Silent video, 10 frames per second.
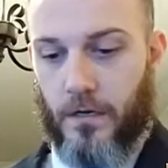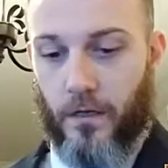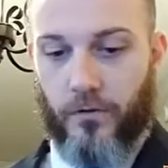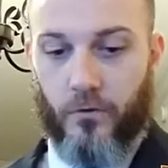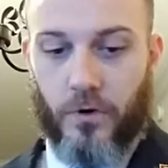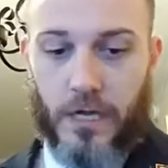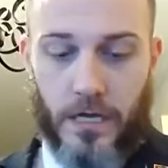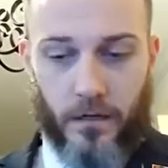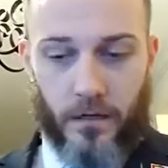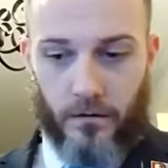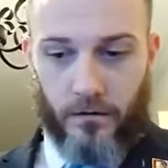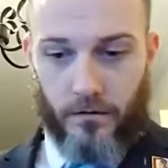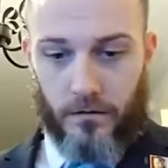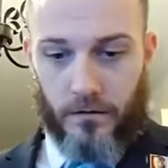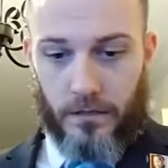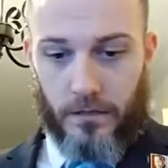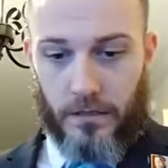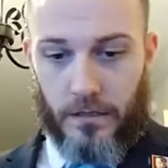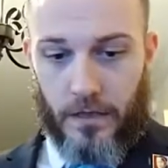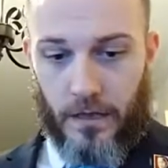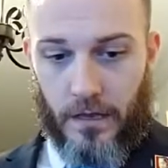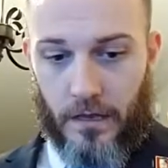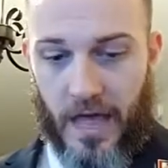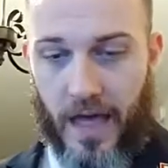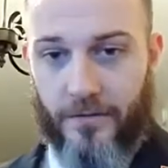3, have